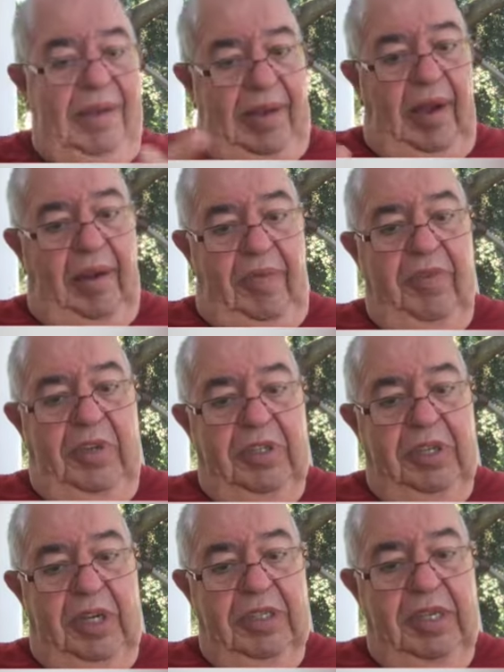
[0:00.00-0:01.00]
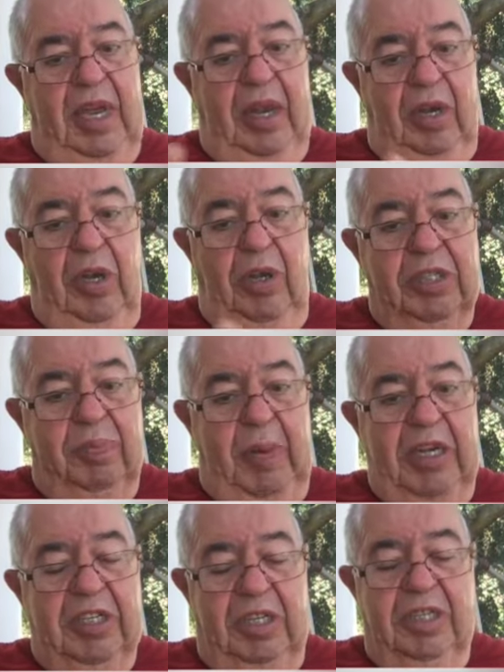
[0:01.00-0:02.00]
How confusing is that? No
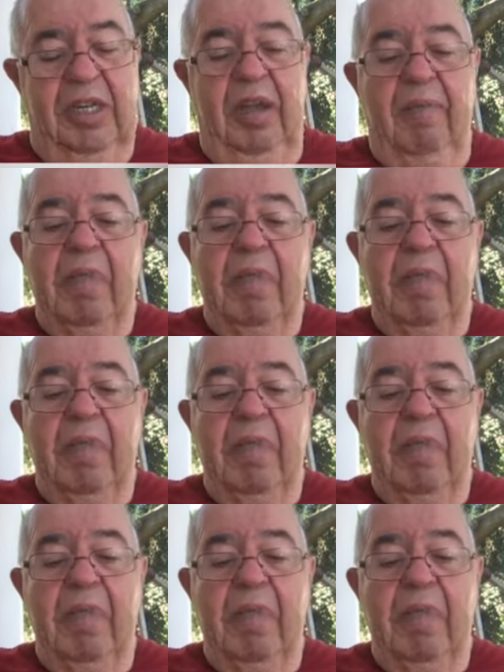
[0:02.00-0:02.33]
spaces.